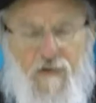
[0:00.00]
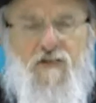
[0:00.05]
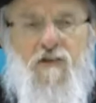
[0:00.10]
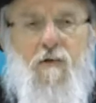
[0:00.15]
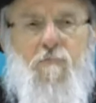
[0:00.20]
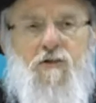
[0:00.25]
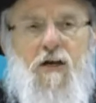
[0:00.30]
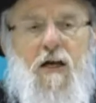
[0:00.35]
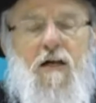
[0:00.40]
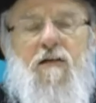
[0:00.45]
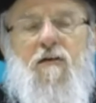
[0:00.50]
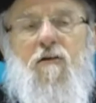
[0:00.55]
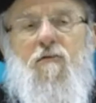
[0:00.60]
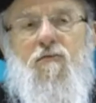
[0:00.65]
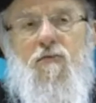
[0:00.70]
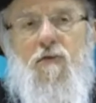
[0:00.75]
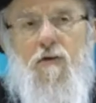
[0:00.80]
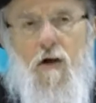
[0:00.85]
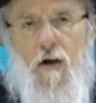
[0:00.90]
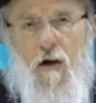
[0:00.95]
the
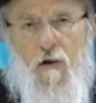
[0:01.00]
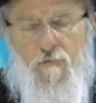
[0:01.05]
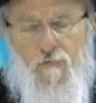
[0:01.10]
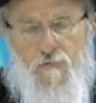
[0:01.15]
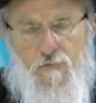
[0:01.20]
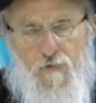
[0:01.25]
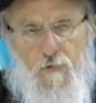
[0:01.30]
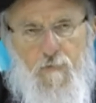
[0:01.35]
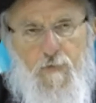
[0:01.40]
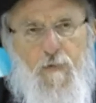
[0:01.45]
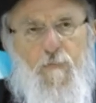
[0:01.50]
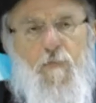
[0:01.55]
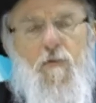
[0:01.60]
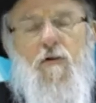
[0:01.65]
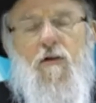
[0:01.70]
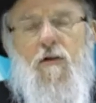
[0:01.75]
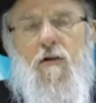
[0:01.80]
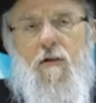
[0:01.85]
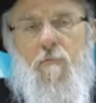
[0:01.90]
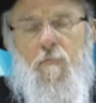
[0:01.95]
subjective of the
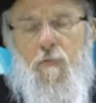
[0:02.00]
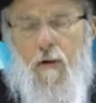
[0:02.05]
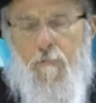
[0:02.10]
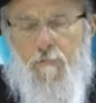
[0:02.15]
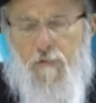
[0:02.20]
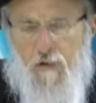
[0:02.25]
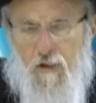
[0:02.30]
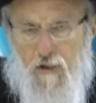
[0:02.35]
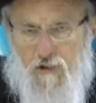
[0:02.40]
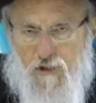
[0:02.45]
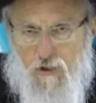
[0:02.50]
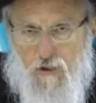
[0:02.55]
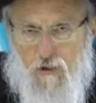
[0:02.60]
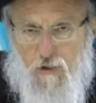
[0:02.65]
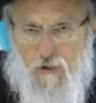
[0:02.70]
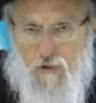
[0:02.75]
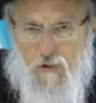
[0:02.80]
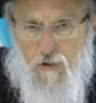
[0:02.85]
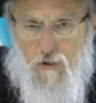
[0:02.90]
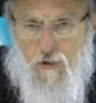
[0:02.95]
people in the population.
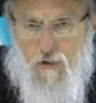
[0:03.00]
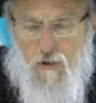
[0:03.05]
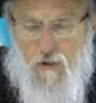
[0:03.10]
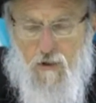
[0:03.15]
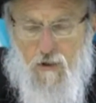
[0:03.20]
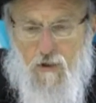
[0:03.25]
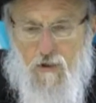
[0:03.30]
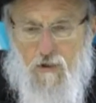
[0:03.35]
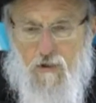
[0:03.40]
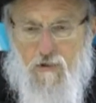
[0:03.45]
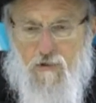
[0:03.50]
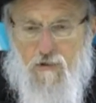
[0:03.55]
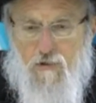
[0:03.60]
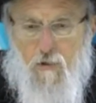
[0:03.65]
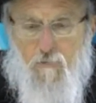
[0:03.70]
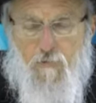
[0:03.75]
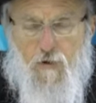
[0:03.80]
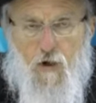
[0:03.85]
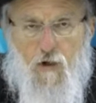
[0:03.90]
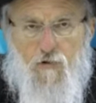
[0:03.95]

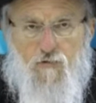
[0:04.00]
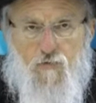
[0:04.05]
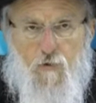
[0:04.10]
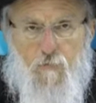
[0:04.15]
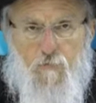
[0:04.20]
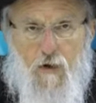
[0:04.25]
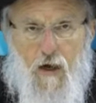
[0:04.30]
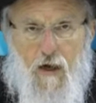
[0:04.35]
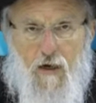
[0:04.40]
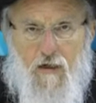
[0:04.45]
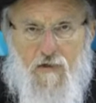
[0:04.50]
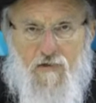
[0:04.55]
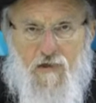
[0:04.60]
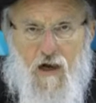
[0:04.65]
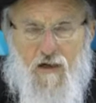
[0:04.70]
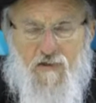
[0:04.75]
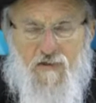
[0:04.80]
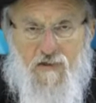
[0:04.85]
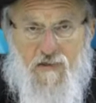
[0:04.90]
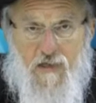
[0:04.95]
Some cultural products
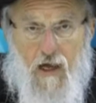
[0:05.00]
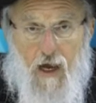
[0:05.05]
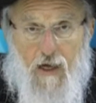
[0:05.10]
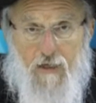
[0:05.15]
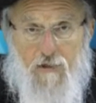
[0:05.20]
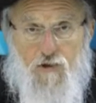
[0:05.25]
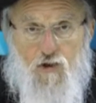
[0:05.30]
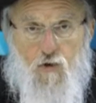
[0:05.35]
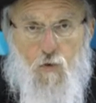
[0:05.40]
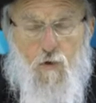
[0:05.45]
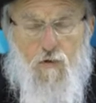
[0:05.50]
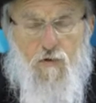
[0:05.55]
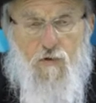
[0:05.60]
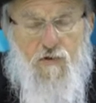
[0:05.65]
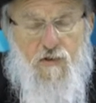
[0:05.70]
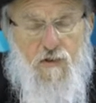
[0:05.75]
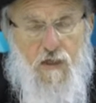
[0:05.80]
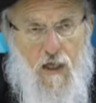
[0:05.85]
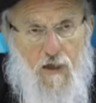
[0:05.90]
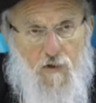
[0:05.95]
are designed to
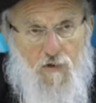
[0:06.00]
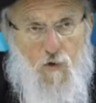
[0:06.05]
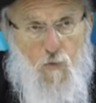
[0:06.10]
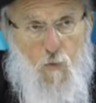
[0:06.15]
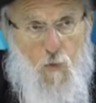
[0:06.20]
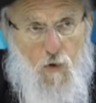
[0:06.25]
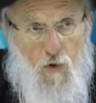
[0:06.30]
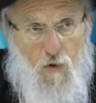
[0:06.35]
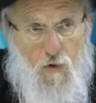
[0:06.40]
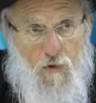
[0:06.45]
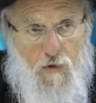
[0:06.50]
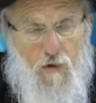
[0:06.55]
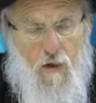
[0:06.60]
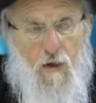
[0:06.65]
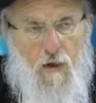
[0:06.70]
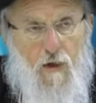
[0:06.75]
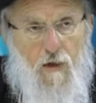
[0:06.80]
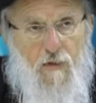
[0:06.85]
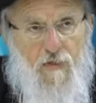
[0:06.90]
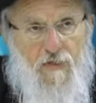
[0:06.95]
understand the world.
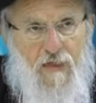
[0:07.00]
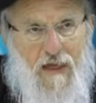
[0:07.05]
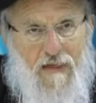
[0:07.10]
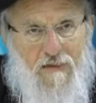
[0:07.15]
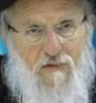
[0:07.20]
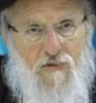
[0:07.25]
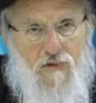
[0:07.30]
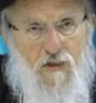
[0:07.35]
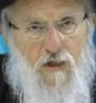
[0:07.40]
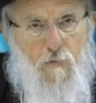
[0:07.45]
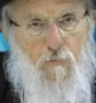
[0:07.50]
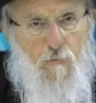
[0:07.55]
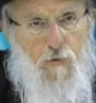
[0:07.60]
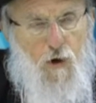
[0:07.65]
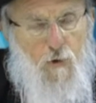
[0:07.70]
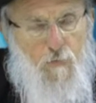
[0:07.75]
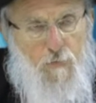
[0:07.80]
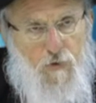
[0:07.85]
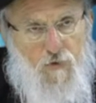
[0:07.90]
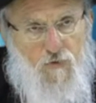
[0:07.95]
That's their
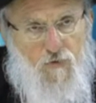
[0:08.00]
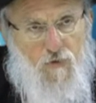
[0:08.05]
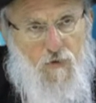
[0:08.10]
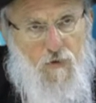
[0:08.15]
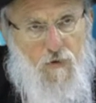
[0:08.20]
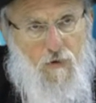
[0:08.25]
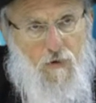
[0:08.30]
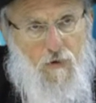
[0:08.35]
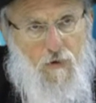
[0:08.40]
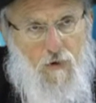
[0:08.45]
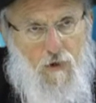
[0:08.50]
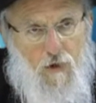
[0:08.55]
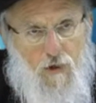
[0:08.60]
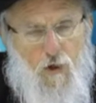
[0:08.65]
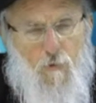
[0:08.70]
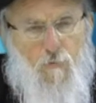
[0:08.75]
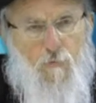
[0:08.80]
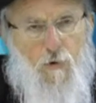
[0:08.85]
purpose. Their